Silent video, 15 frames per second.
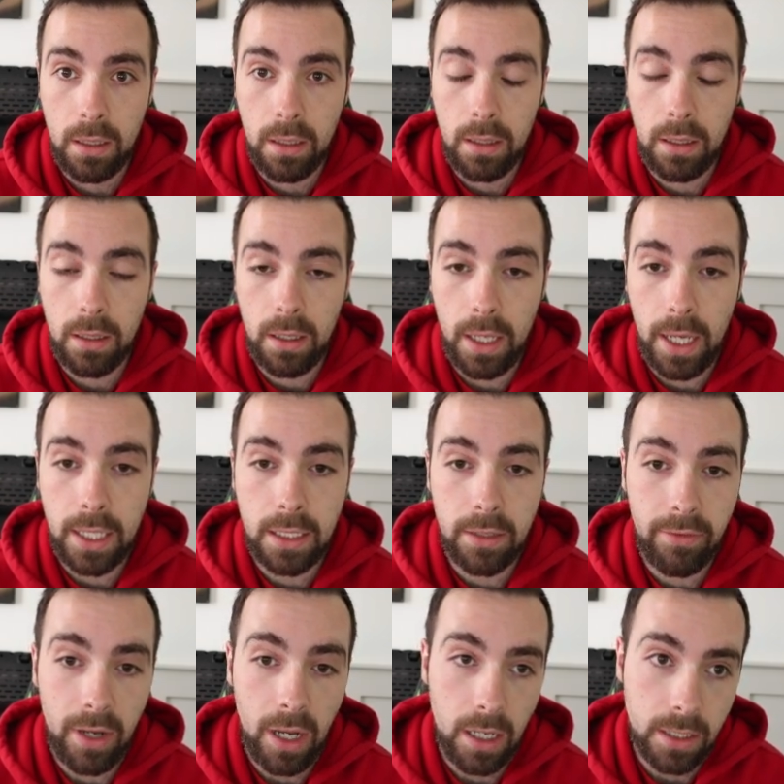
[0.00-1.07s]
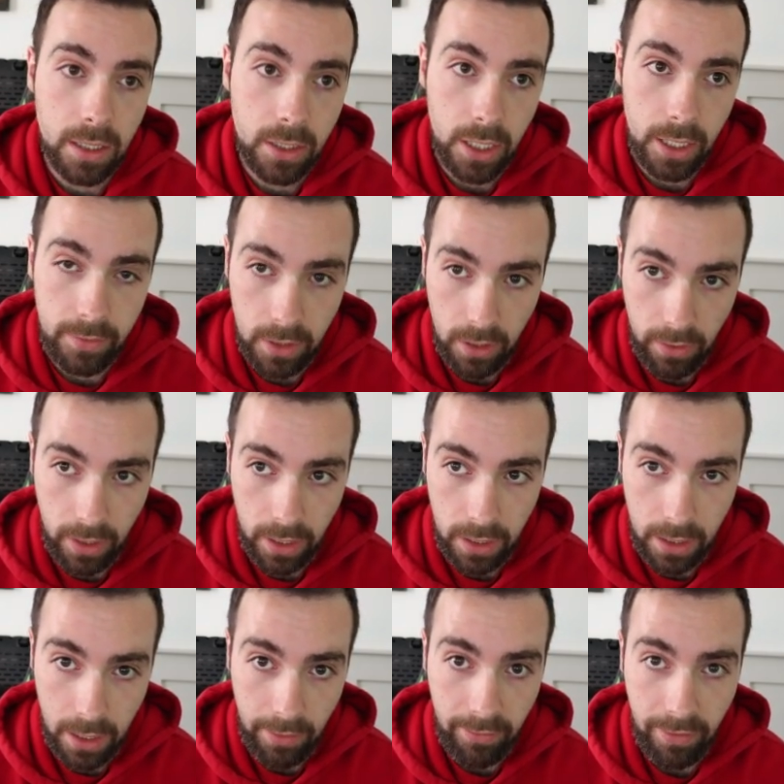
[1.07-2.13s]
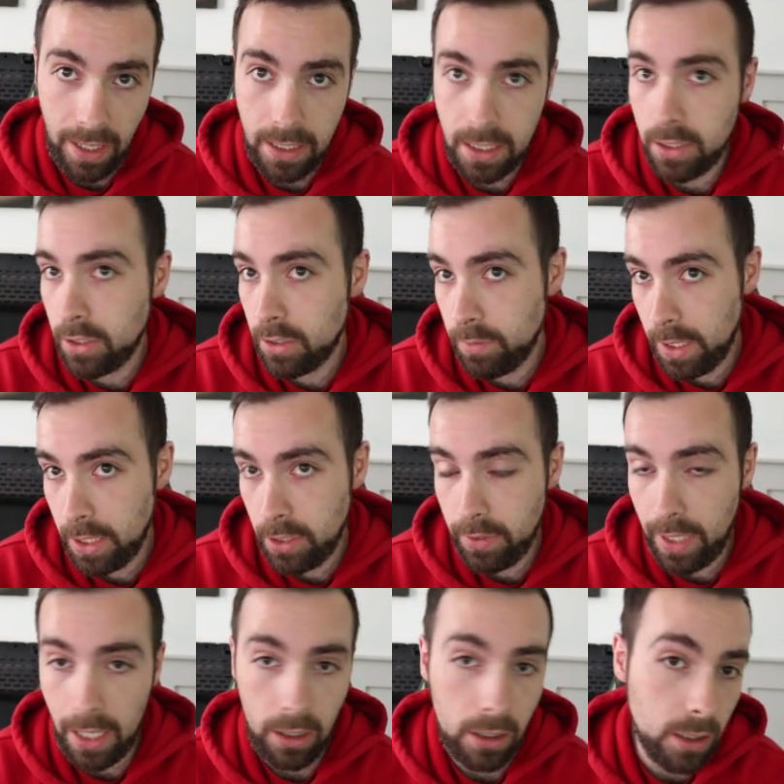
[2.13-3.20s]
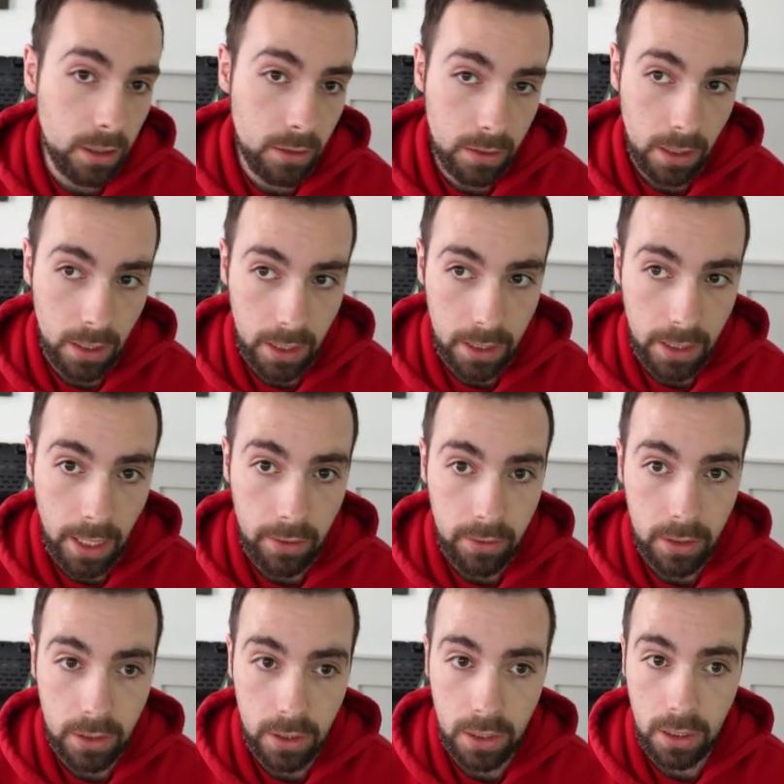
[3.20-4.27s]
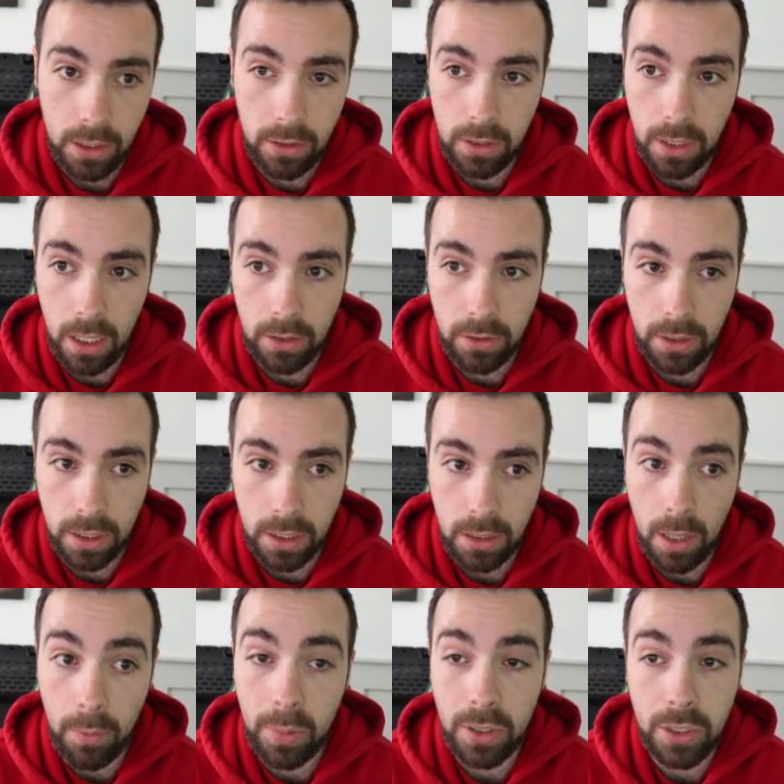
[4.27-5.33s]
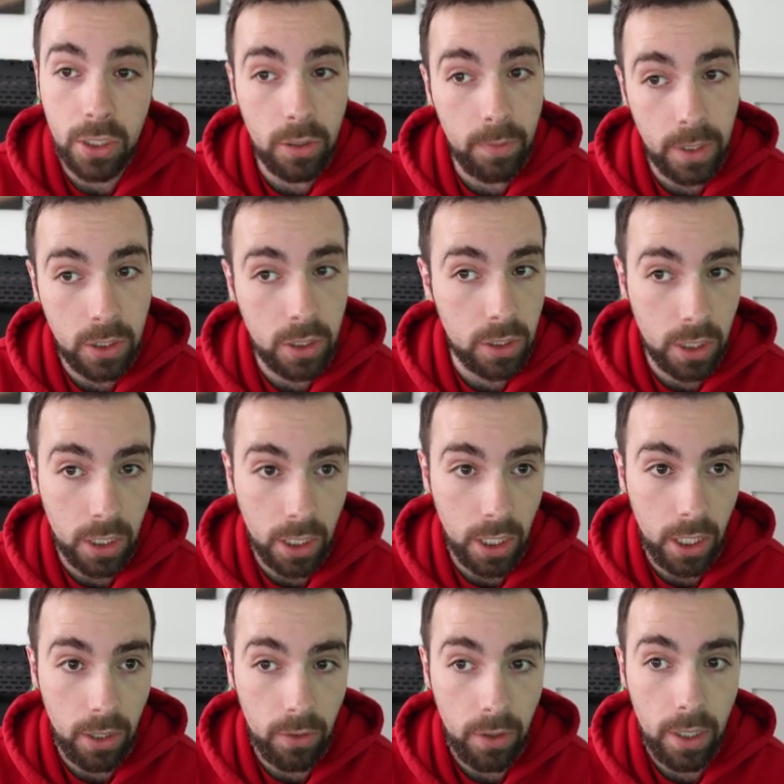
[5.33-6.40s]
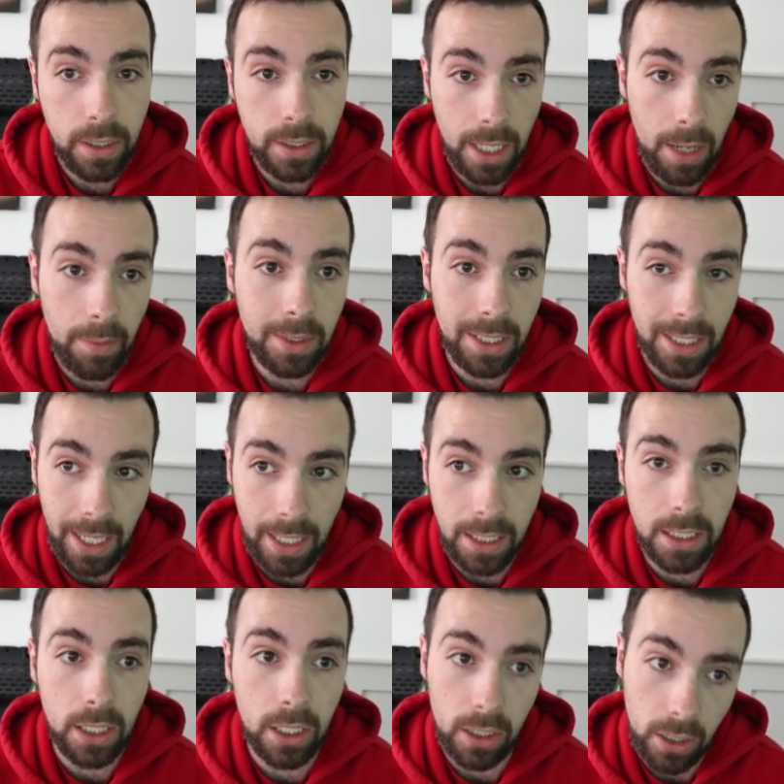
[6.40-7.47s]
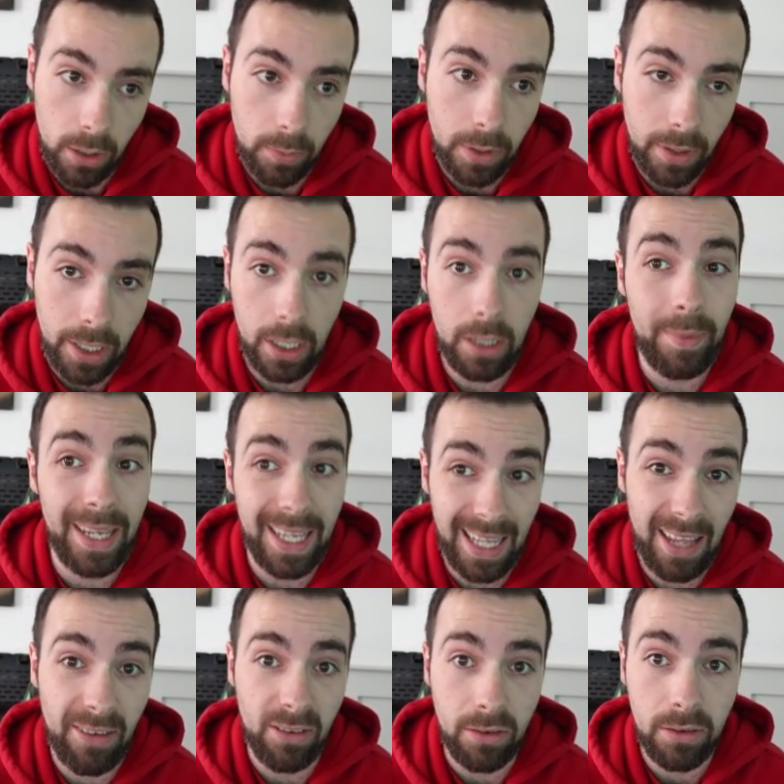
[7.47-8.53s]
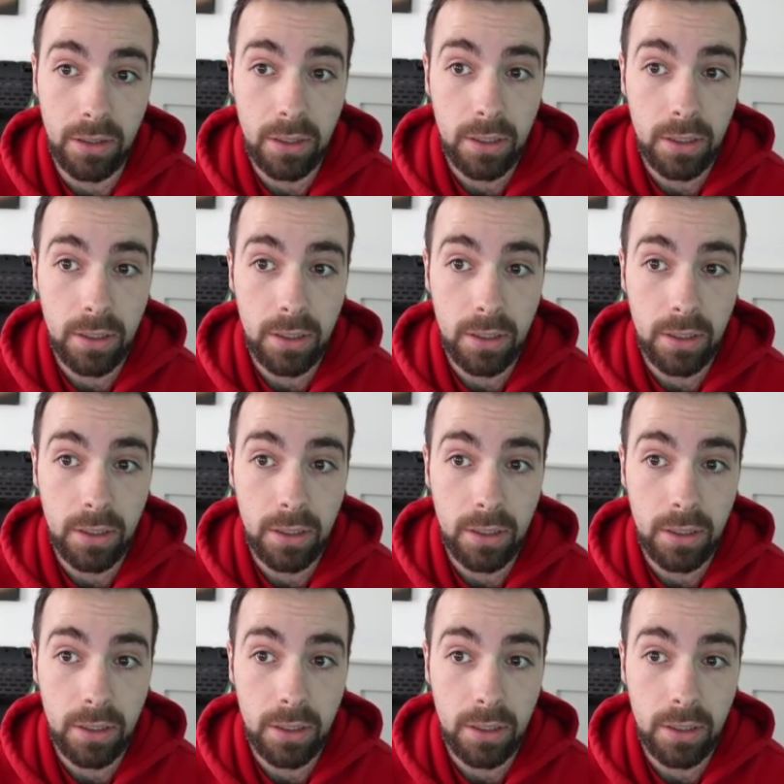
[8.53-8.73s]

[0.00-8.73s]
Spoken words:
The Ace of Hearts achieves nothing. In fact, it just means you cannot lose the lead now because you're going to lose heart trick. So I presume it's just going to go diamond to the ace and a club, and they're going to make 11.